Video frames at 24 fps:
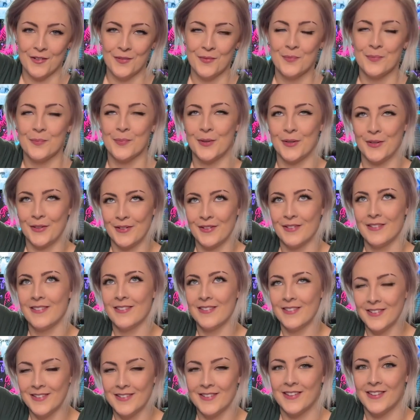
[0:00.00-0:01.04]
but
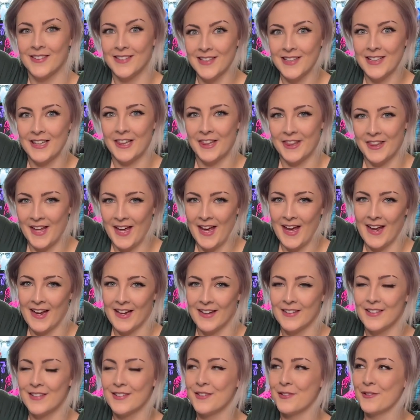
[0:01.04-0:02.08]
still there,
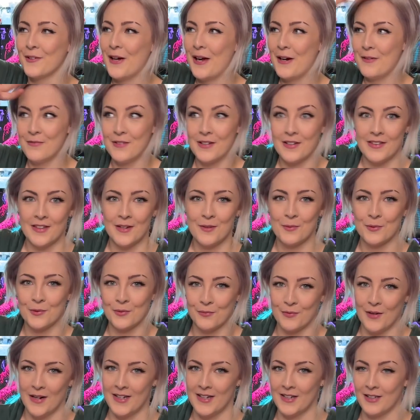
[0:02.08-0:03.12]
so everything was
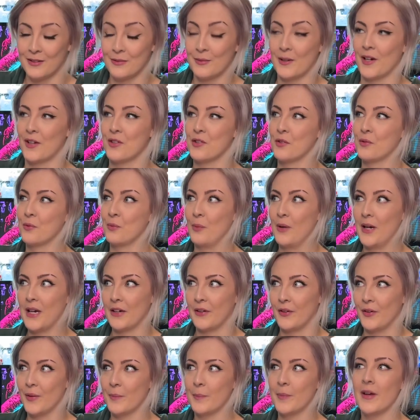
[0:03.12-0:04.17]
ready so I could just wake
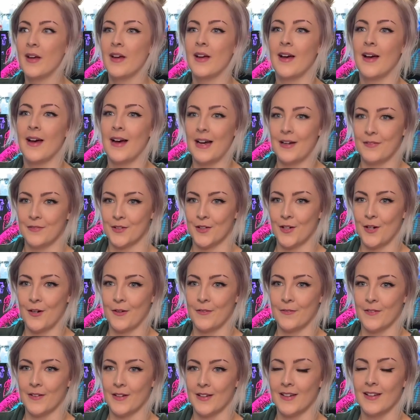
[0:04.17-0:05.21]
up, have a
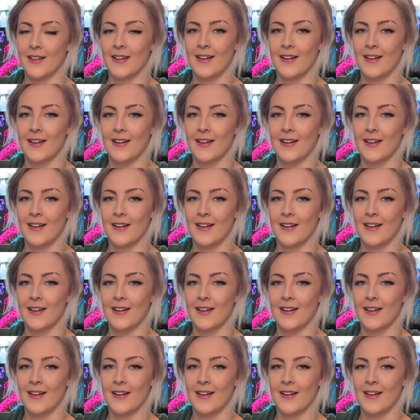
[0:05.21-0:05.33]
coffee,